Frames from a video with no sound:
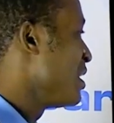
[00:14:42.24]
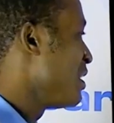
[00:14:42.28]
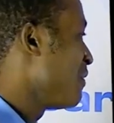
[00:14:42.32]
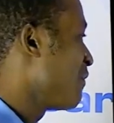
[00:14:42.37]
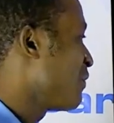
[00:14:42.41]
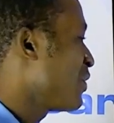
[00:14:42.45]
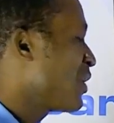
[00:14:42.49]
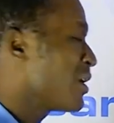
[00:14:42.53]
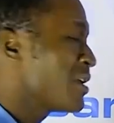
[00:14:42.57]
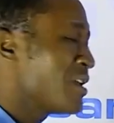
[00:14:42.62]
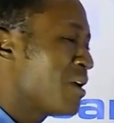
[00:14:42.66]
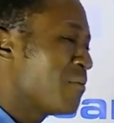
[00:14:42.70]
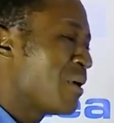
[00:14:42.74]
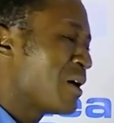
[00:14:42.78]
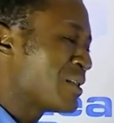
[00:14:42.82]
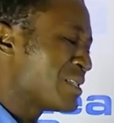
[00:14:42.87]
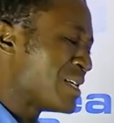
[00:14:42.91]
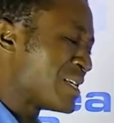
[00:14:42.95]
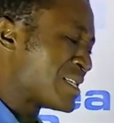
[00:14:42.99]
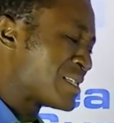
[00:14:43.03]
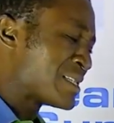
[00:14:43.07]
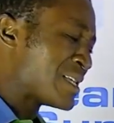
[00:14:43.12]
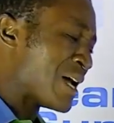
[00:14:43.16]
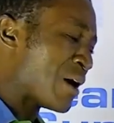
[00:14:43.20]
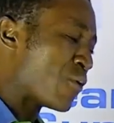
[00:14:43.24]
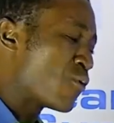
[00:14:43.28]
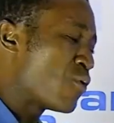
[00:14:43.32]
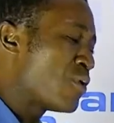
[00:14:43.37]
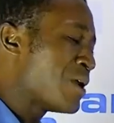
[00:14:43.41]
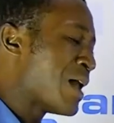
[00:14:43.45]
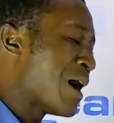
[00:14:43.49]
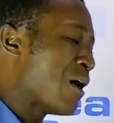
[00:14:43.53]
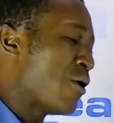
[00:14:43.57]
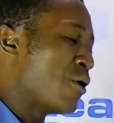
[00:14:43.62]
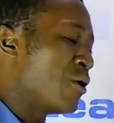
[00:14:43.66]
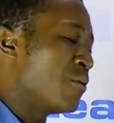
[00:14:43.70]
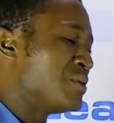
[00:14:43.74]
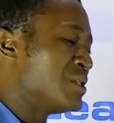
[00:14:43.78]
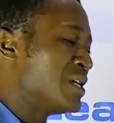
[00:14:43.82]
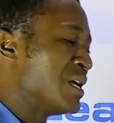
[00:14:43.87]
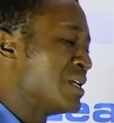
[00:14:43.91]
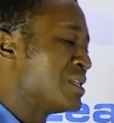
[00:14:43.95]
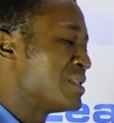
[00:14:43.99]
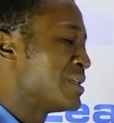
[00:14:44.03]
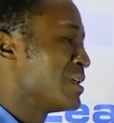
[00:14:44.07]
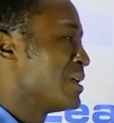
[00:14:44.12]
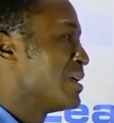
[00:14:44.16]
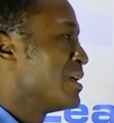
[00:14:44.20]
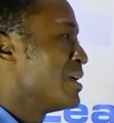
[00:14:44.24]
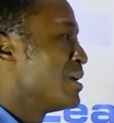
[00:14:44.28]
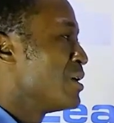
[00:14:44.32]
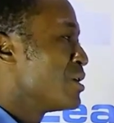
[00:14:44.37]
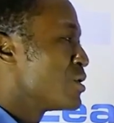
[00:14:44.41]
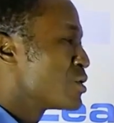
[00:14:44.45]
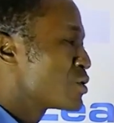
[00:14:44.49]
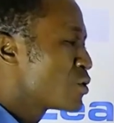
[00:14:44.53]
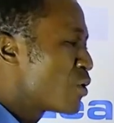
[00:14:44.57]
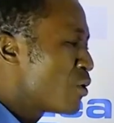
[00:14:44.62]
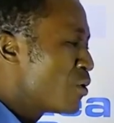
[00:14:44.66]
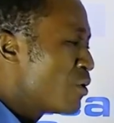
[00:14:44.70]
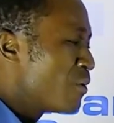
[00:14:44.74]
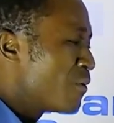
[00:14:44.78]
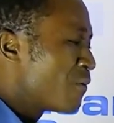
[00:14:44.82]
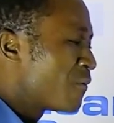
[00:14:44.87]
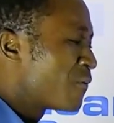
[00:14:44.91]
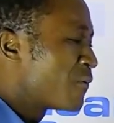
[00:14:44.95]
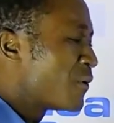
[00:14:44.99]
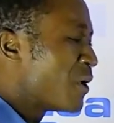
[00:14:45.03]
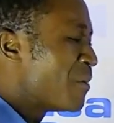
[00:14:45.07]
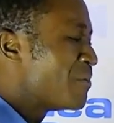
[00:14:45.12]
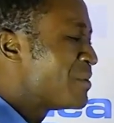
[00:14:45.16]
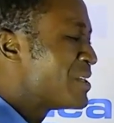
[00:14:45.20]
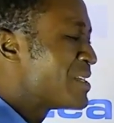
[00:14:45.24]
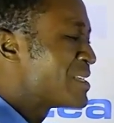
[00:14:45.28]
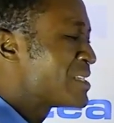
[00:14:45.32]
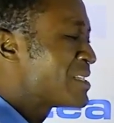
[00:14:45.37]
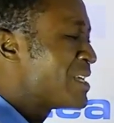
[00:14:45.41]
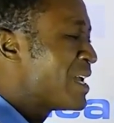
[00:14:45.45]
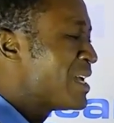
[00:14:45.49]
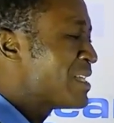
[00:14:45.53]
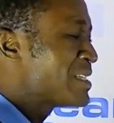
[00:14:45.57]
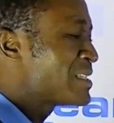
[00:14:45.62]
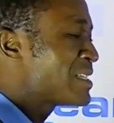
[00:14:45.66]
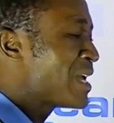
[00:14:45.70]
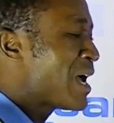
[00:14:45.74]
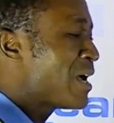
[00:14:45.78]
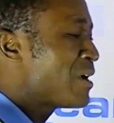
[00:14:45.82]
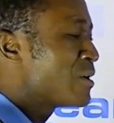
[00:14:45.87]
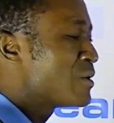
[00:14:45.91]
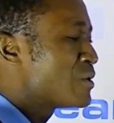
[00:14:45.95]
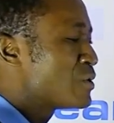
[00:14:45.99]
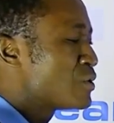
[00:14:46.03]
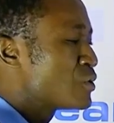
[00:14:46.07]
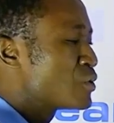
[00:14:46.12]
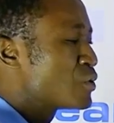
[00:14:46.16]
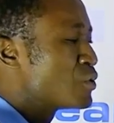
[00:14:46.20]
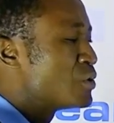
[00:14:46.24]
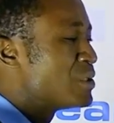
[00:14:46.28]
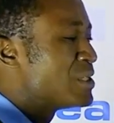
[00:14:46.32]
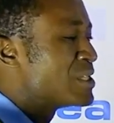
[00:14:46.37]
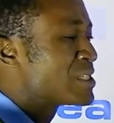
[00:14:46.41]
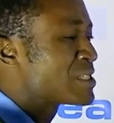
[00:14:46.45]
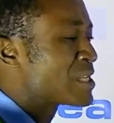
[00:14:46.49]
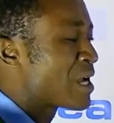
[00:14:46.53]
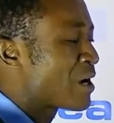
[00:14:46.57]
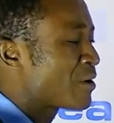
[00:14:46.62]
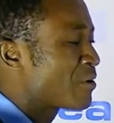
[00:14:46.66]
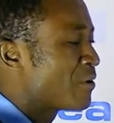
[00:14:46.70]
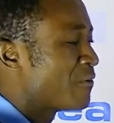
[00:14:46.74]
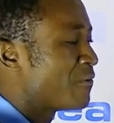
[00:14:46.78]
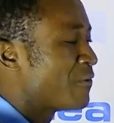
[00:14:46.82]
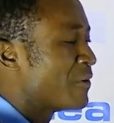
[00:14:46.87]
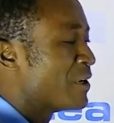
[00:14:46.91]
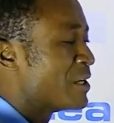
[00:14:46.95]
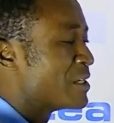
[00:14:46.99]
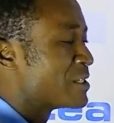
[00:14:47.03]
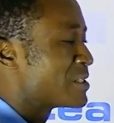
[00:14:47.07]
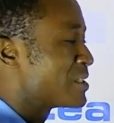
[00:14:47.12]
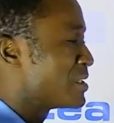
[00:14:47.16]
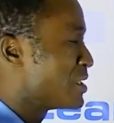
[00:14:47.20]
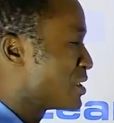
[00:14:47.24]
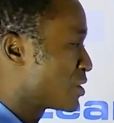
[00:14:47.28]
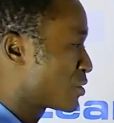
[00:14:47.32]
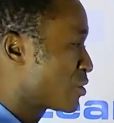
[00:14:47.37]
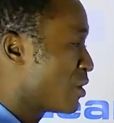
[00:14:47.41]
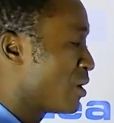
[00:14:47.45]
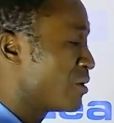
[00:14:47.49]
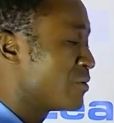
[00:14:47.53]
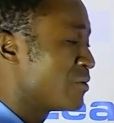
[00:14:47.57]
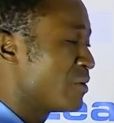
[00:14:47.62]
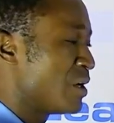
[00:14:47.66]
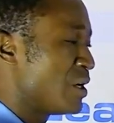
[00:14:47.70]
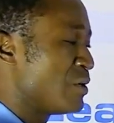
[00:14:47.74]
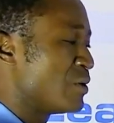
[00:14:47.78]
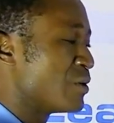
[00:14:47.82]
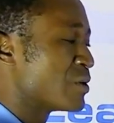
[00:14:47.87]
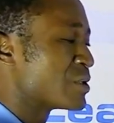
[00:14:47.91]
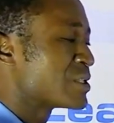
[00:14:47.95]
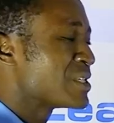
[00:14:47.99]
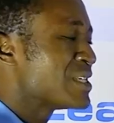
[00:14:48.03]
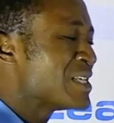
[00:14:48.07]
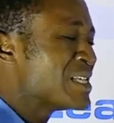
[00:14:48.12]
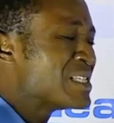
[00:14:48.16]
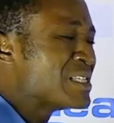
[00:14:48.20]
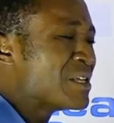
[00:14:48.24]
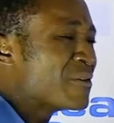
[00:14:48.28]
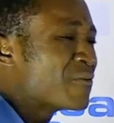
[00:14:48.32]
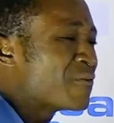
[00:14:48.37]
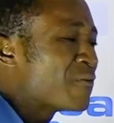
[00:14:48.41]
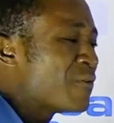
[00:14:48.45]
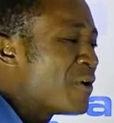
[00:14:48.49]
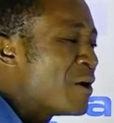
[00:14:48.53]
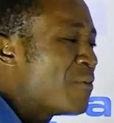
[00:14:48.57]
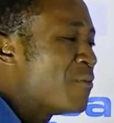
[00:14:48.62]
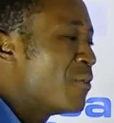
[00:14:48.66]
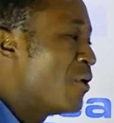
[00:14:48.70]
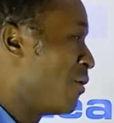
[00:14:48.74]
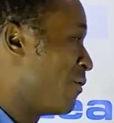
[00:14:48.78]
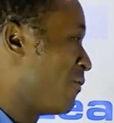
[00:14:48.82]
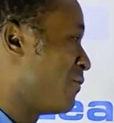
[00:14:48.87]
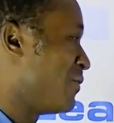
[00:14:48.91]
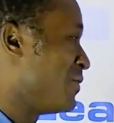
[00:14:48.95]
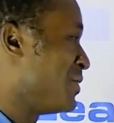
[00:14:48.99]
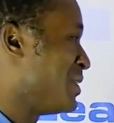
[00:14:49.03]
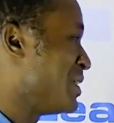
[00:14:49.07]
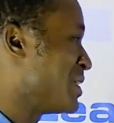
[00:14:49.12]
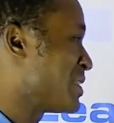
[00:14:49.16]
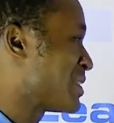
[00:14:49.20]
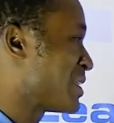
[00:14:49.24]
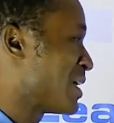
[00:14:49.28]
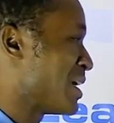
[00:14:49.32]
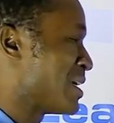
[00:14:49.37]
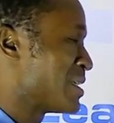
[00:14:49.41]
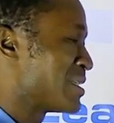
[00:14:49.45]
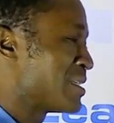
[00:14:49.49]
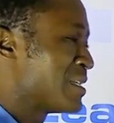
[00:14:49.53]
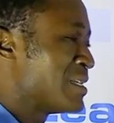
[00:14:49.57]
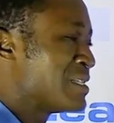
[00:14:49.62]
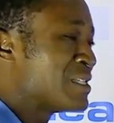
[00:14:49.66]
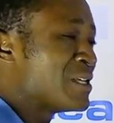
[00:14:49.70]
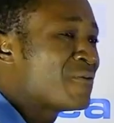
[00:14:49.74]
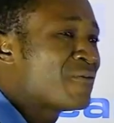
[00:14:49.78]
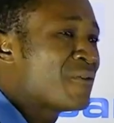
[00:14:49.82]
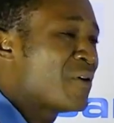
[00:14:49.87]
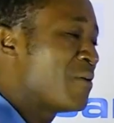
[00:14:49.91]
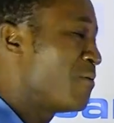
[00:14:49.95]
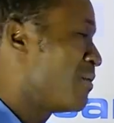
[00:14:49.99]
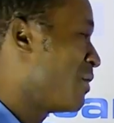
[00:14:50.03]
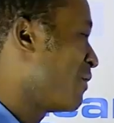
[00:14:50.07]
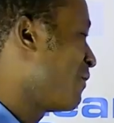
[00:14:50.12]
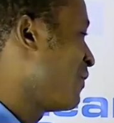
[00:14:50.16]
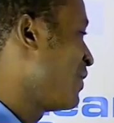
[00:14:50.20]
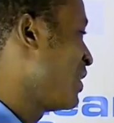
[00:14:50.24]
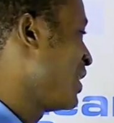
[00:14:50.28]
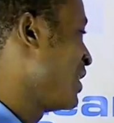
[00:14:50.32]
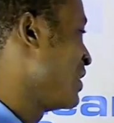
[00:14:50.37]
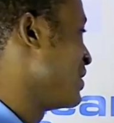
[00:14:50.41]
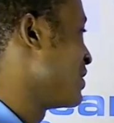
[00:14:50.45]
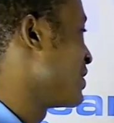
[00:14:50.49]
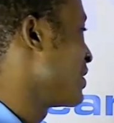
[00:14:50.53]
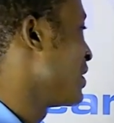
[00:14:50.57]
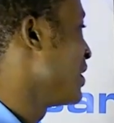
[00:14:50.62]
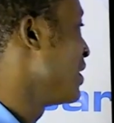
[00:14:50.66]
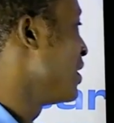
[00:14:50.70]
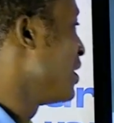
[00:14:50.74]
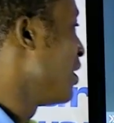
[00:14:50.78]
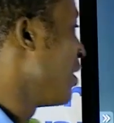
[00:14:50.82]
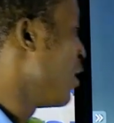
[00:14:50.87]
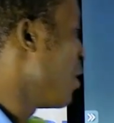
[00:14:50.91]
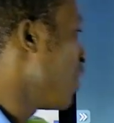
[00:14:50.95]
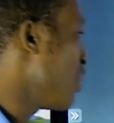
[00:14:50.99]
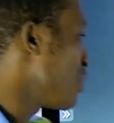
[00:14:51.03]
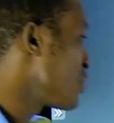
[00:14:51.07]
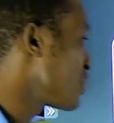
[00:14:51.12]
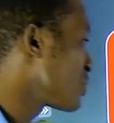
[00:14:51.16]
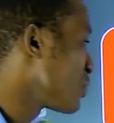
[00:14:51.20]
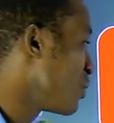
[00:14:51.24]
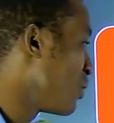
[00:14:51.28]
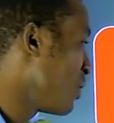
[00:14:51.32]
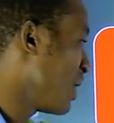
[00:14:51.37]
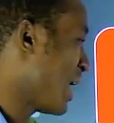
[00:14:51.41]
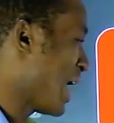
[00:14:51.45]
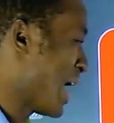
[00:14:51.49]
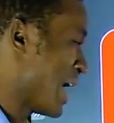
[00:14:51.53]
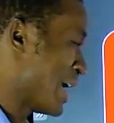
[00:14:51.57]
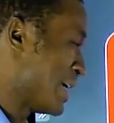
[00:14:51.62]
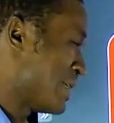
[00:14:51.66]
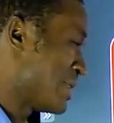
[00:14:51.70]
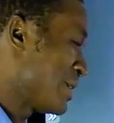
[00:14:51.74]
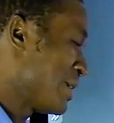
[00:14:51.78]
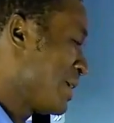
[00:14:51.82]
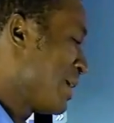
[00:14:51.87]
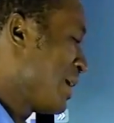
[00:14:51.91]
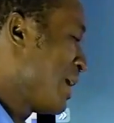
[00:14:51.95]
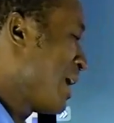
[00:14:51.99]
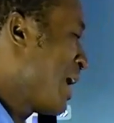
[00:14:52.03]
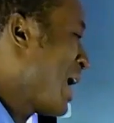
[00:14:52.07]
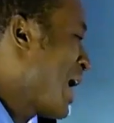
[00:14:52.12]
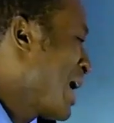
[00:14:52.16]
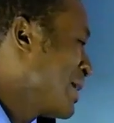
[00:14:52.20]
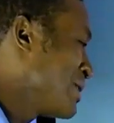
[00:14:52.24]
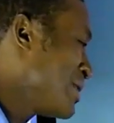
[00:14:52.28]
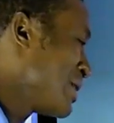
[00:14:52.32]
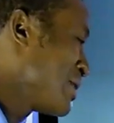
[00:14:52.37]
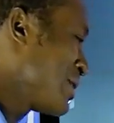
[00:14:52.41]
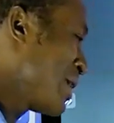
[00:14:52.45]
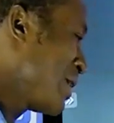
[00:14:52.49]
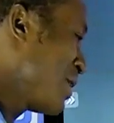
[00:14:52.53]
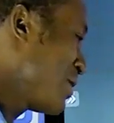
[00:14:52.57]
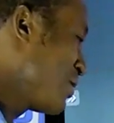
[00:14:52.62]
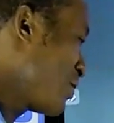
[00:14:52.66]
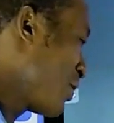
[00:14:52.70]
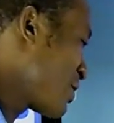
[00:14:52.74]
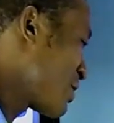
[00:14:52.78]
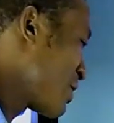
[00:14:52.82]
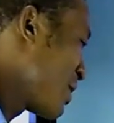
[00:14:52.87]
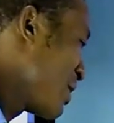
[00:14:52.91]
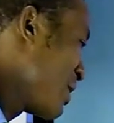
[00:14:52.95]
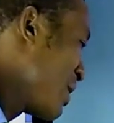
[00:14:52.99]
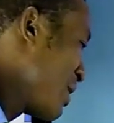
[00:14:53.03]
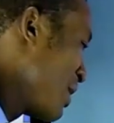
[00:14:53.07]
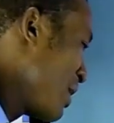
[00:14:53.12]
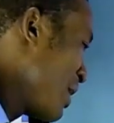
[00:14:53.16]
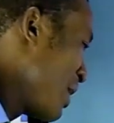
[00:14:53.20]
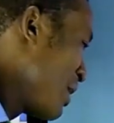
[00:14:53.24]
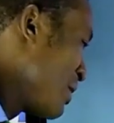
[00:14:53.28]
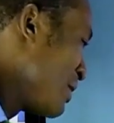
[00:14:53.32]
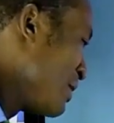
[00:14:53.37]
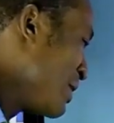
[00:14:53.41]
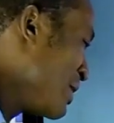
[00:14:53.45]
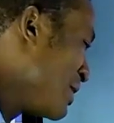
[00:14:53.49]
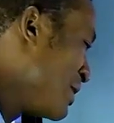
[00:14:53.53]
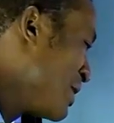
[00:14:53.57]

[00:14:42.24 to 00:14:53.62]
If you're talking about a circular object, so from the center to the circumference, it's called radius. It's a form of distance. It's a form of length. Also height. Height is telling us the